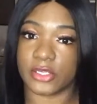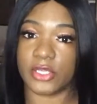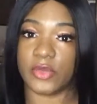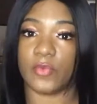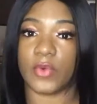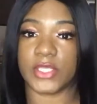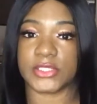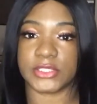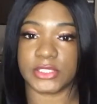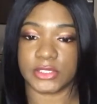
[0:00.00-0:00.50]
It
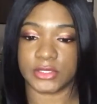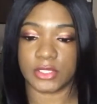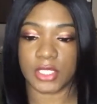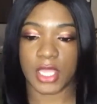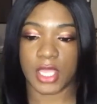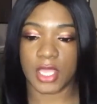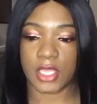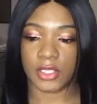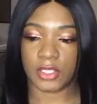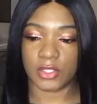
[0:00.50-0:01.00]
wasn't
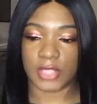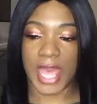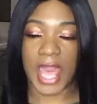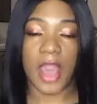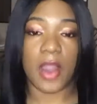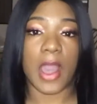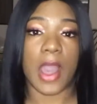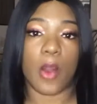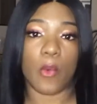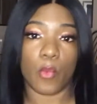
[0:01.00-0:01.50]

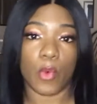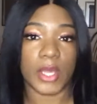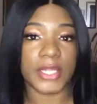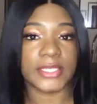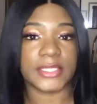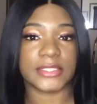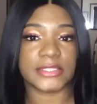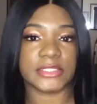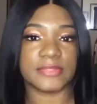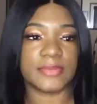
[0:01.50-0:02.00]
how I
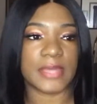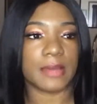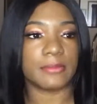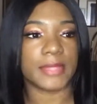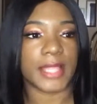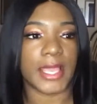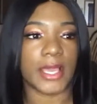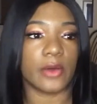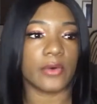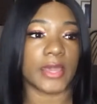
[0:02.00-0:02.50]
wanted it to be. I'm
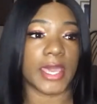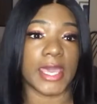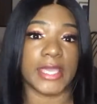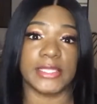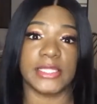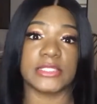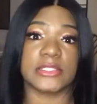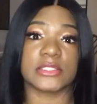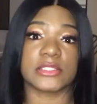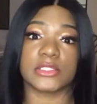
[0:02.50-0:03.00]
like, okay,
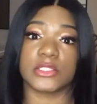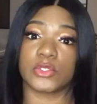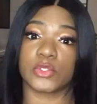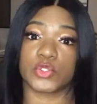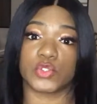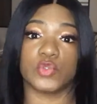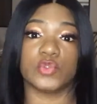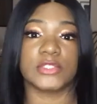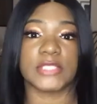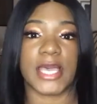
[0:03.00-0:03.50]
this is a little
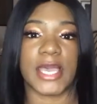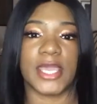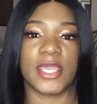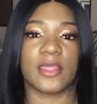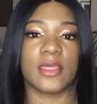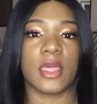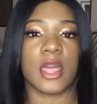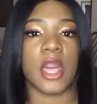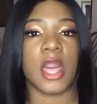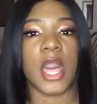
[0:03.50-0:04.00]
too
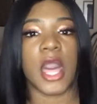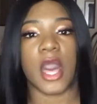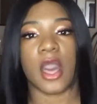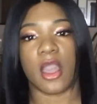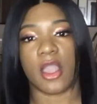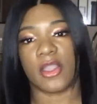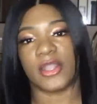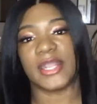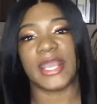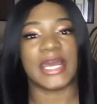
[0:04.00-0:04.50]
tight.
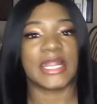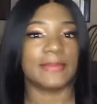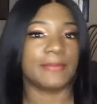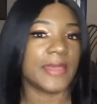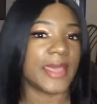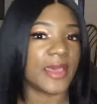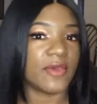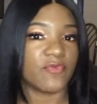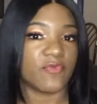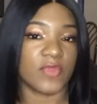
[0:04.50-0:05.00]
I already got a
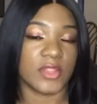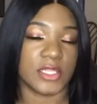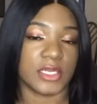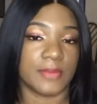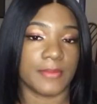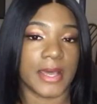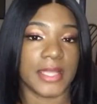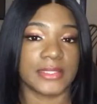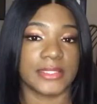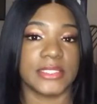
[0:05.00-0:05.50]
bad feeling
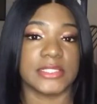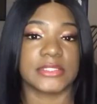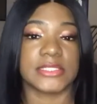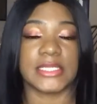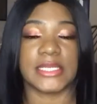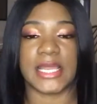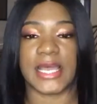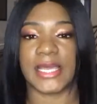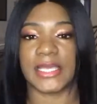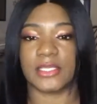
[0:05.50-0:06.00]
about this,
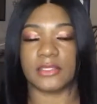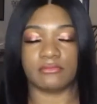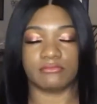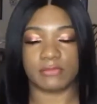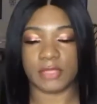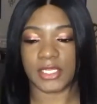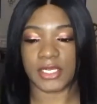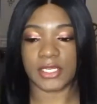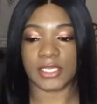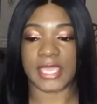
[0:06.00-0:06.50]
and
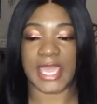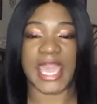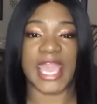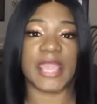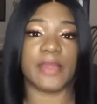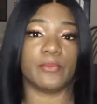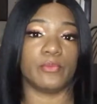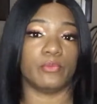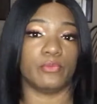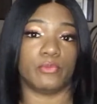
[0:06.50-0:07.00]
it done
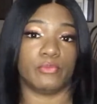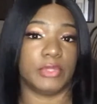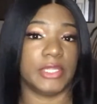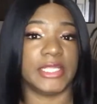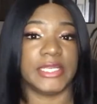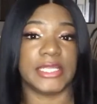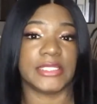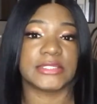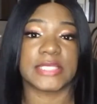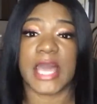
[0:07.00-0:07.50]
came
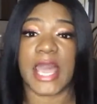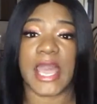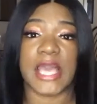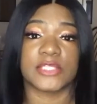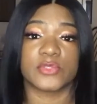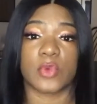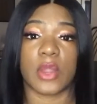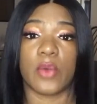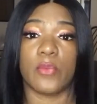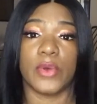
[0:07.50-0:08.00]
plenty of
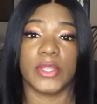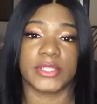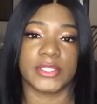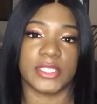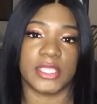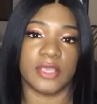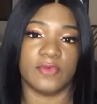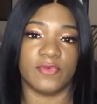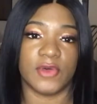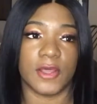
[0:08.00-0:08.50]
times where I wanted to
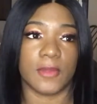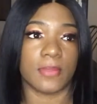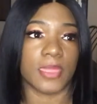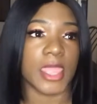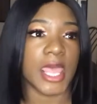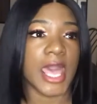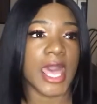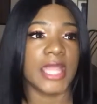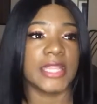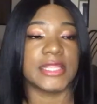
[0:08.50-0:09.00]
give up.
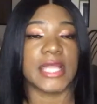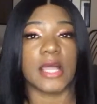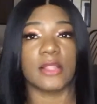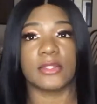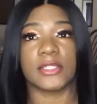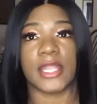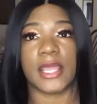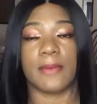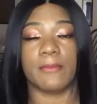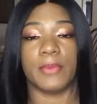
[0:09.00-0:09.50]
Not
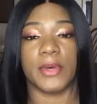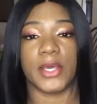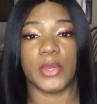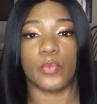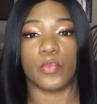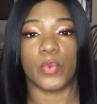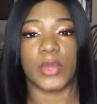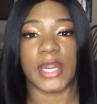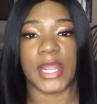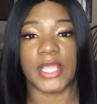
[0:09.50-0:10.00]
only that,
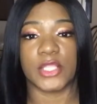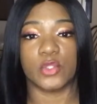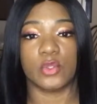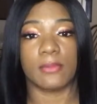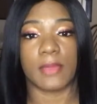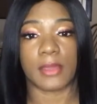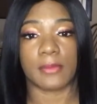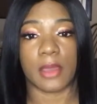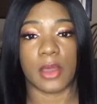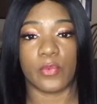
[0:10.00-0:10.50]
but when I do
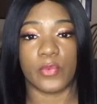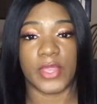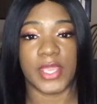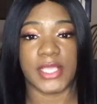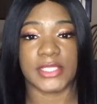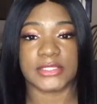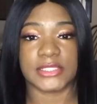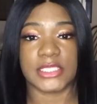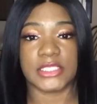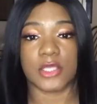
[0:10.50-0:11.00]
make my
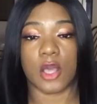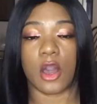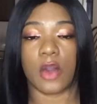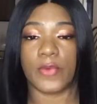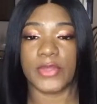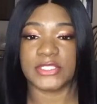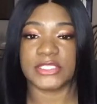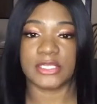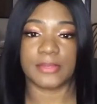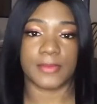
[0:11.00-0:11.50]
wigs, it
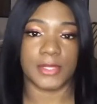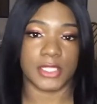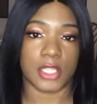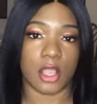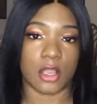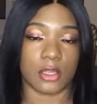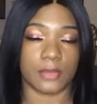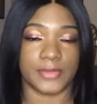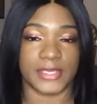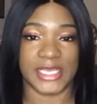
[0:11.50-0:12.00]
always took me
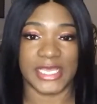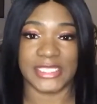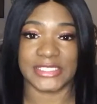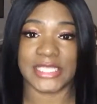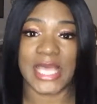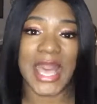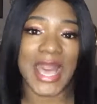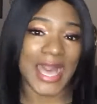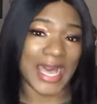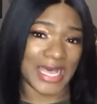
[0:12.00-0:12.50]
longer because
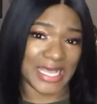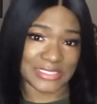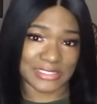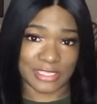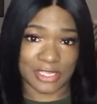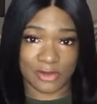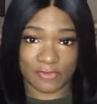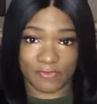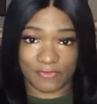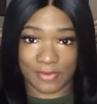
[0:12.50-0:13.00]
I
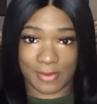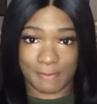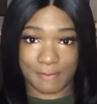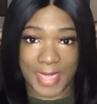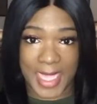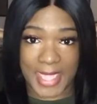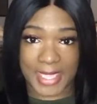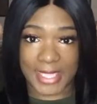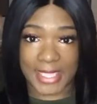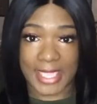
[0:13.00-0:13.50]
started from the
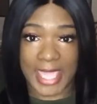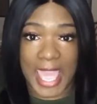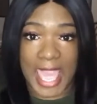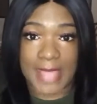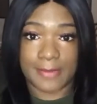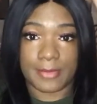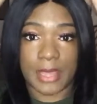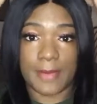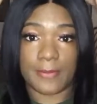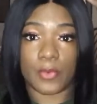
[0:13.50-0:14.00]
back and
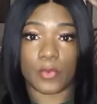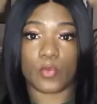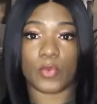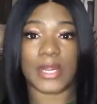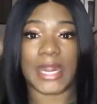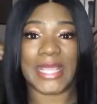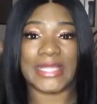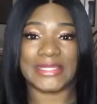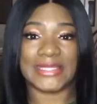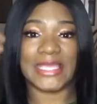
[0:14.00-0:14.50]
came up, and when
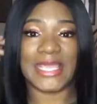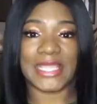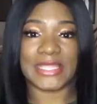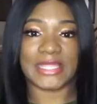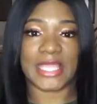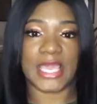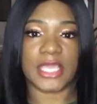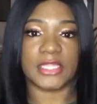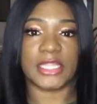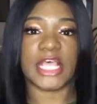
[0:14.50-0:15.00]
I did
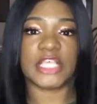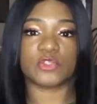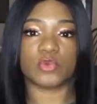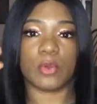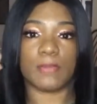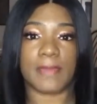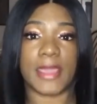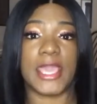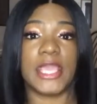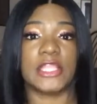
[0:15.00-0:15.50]
that, that's
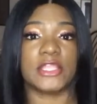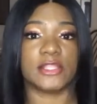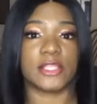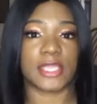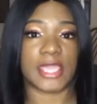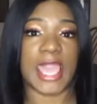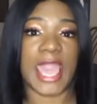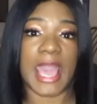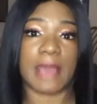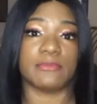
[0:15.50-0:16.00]
what made the
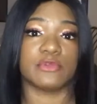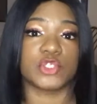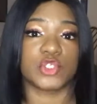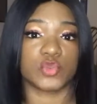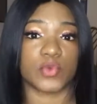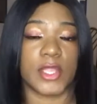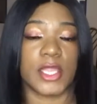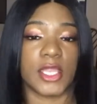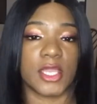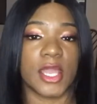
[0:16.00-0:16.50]
cap
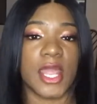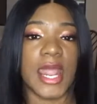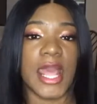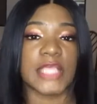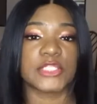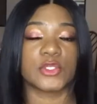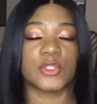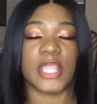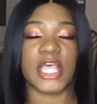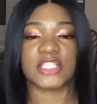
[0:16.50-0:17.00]
shrink.
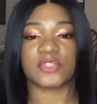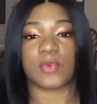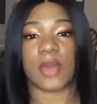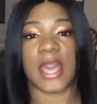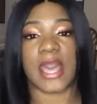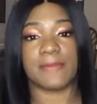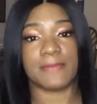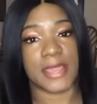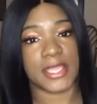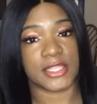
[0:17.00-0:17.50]
So that's
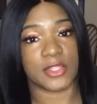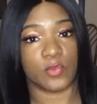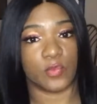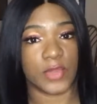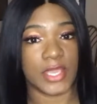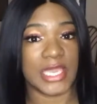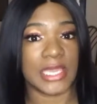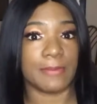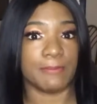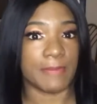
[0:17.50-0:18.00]
why I made the
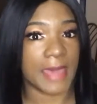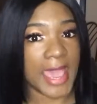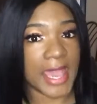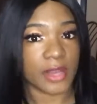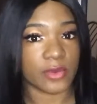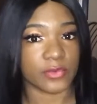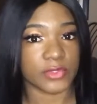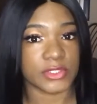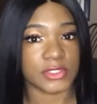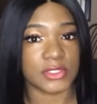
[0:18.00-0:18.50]
wig
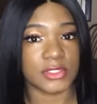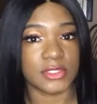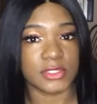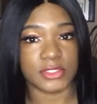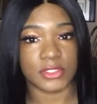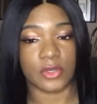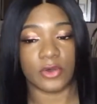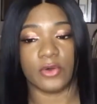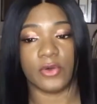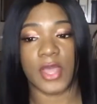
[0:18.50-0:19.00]
backwards.
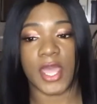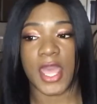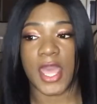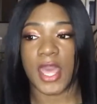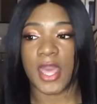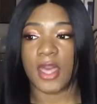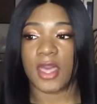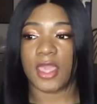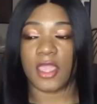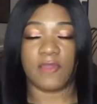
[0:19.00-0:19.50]
So
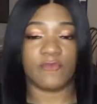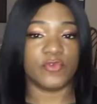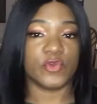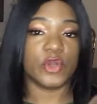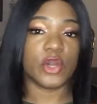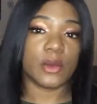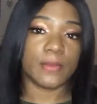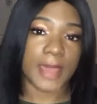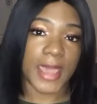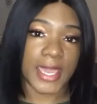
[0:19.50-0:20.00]
if you
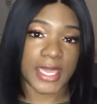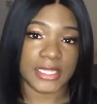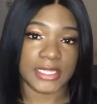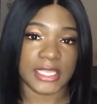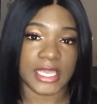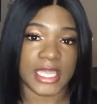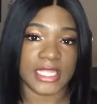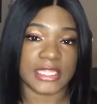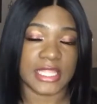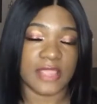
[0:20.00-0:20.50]
go back and
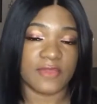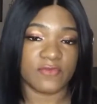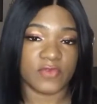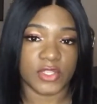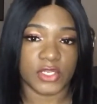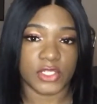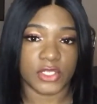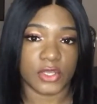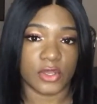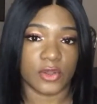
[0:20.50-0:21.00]
look at that
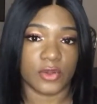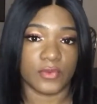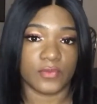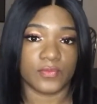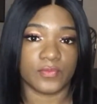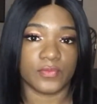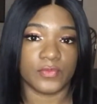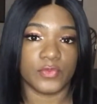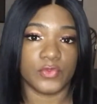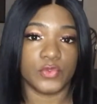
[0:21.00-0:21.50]
video,
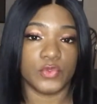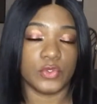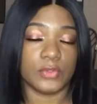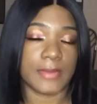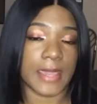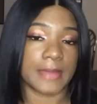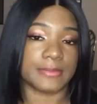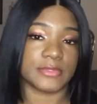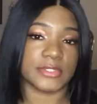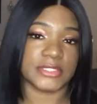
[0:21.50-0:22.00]
you'll
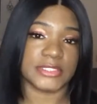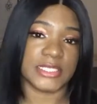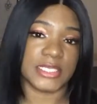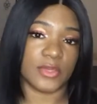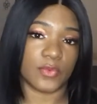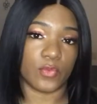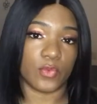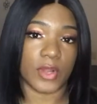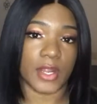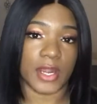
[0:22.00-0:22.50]
be able to see
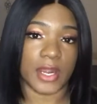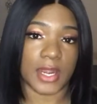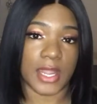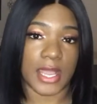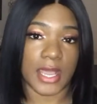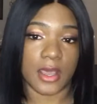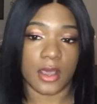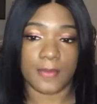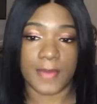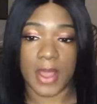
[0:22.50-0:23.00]
where
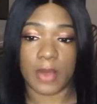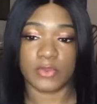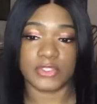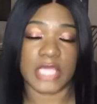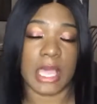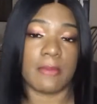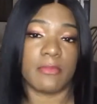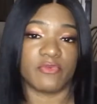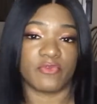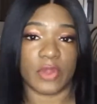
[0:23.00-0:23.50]
I was
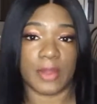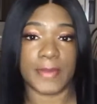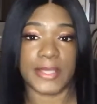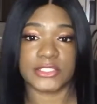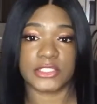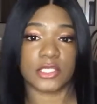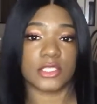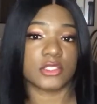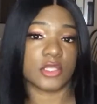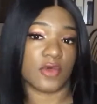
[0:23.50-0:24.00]
coming from. I
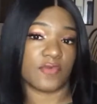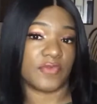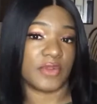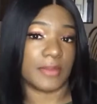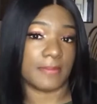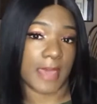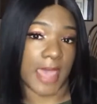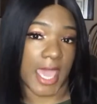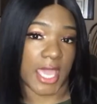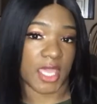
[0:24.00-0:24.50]
started off in the
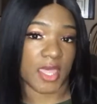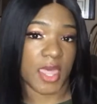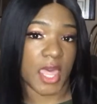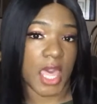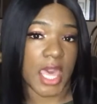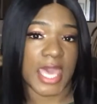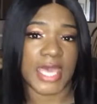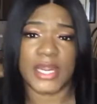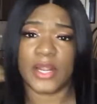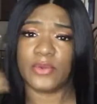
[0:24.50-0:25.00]
back,
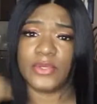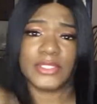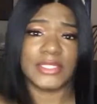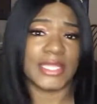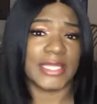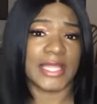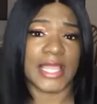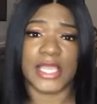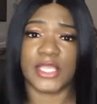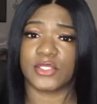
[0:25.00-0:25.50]
and I only
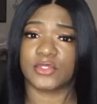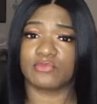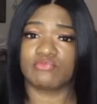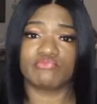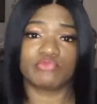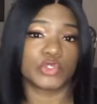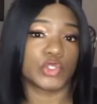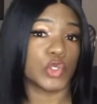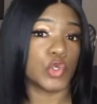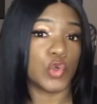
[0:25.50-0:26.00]
did like
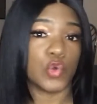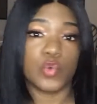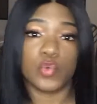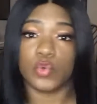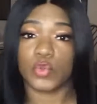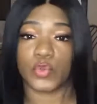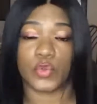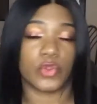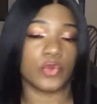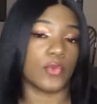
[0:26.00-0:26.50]
2
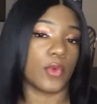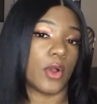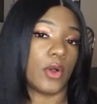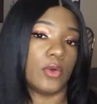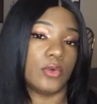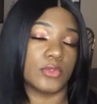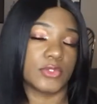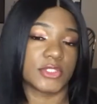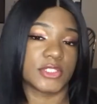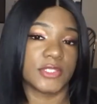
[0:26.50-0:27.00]
or 3
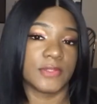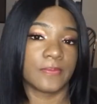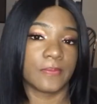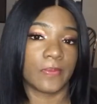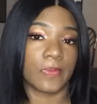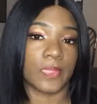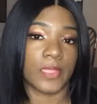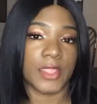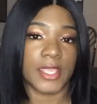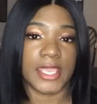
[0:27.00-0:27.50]
rows
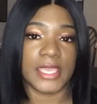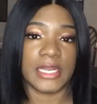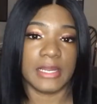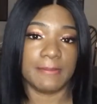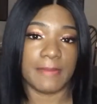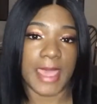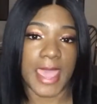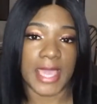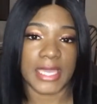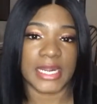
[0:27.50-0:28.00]
in the
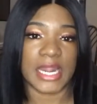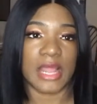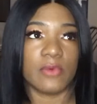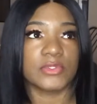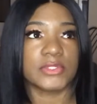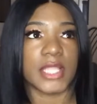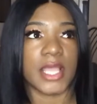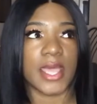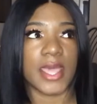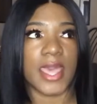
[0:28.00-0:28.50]
back,
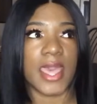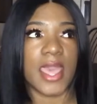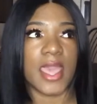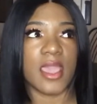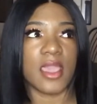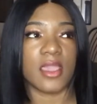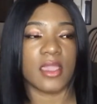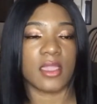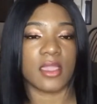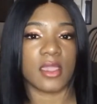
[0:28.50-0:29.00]
was like,
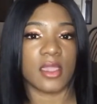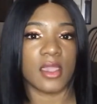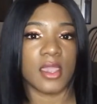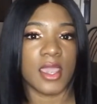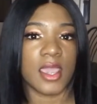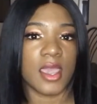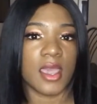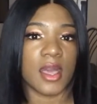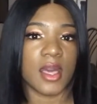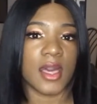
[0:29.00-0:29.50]
hey,
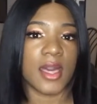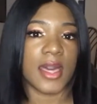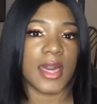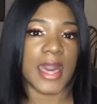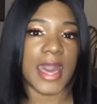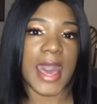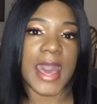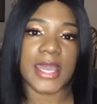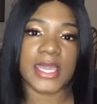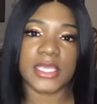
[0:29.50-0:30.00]

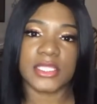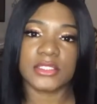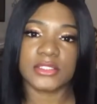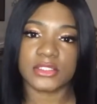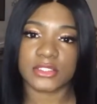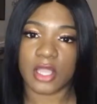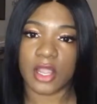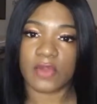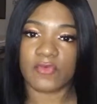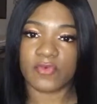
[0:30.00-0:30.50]
I can
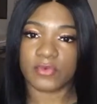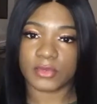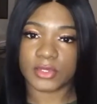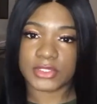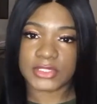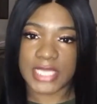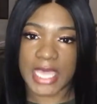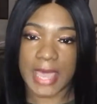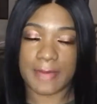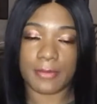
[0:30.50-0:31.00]
start from the
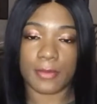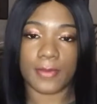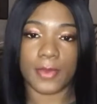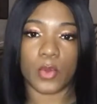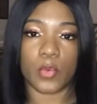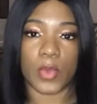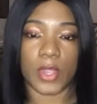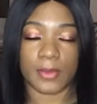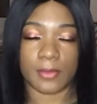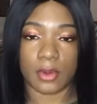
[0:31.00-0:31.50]
top and
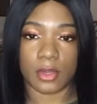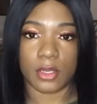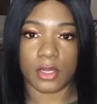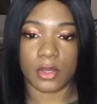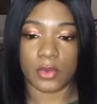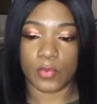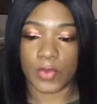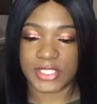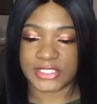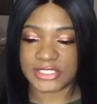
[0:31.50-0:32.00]
work my
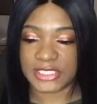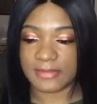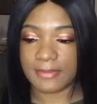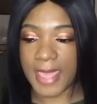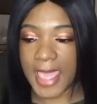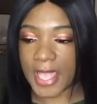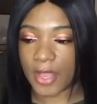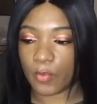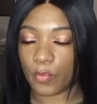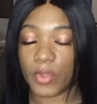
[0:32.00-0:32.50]
own way to the
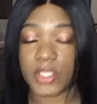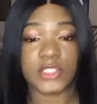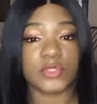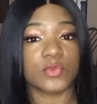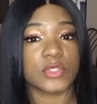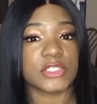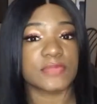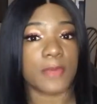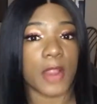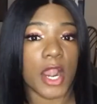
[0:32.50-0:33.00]
back, which
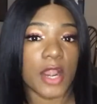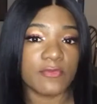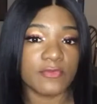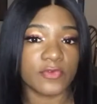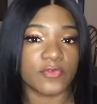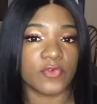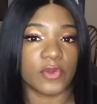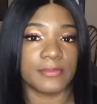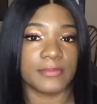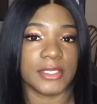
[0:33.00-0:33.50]
was
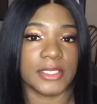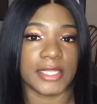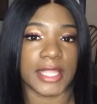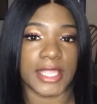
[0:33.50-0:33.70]
perfect for me.